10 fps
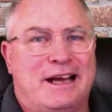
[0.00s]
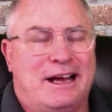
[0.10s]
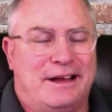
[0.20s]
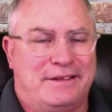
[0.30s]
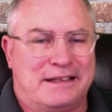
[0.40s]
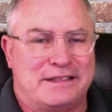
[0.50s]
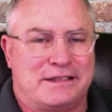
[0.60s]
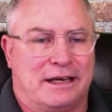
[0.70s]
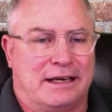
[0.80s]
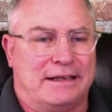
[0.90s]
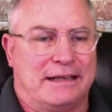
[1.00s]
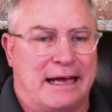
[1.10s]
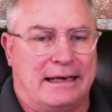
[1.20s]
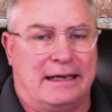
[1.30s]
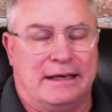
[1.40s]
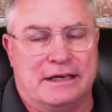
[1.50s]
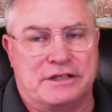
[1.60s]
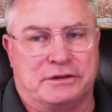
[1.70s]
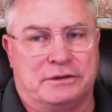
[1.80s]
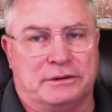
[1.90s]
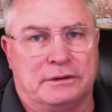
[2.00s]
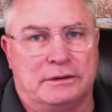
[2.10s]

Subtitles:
that's done in that initial